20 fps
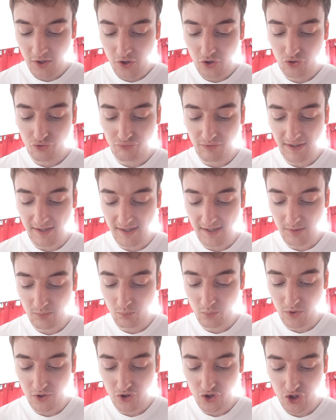
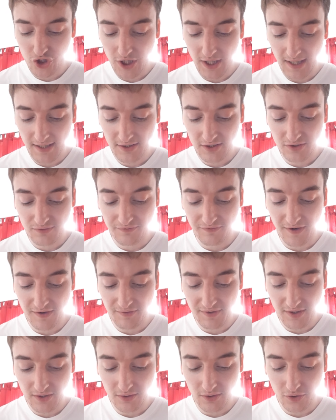Greenwood chance,
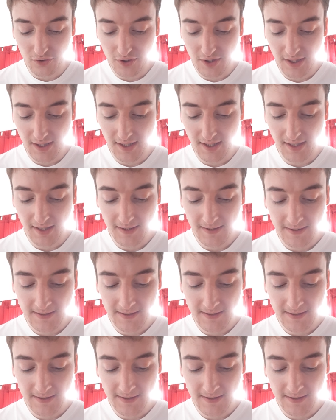very unlucky.